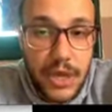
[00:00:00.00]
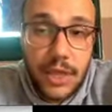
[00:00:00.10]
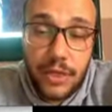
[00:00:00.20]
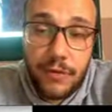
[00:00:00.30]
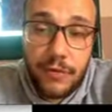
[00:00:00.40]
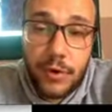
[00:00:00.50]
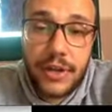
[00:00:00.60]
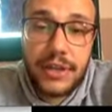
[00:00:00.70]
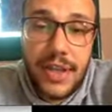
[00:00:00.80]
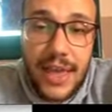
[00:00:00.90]
Therefore,
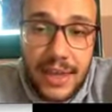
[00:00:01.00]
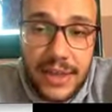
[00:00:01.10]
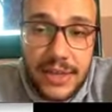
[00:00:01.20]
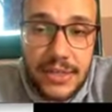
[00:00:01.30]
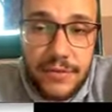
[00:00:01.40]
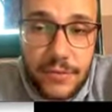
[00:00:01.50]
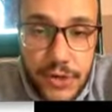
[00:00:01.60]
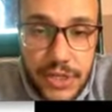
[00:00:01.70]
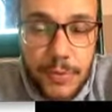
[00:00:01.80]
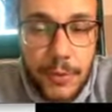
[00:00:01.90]
the angle is
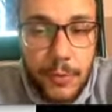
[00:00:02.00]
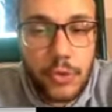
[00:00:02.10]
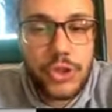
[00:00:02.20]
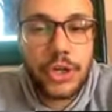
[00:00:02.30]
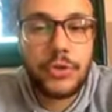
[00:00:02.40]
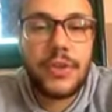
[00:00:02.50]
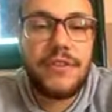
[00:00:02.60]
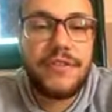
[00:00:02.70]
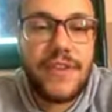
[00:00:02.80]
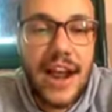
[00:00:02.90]
inversely proportional to the
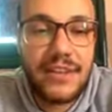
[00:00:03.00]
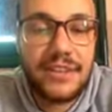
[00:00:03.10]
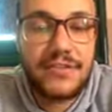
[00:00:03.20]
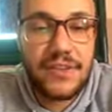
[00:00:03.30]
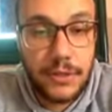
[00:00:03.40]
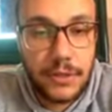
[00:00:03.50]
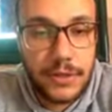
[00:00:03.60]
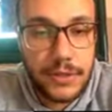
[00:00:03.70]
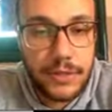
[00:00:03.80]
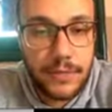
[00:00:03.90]
refractive index.